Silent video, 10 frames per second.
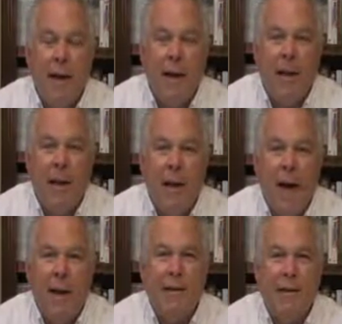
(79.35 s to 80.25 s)
in the
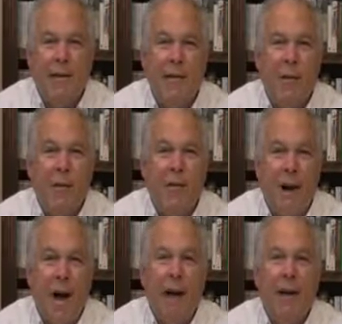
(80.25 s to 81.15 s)
class, you're doing
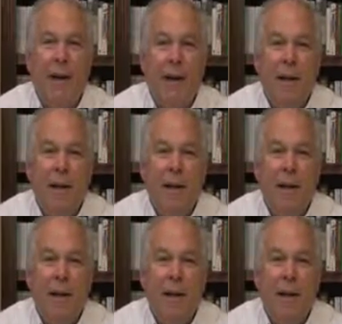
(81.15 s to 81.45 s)
fine.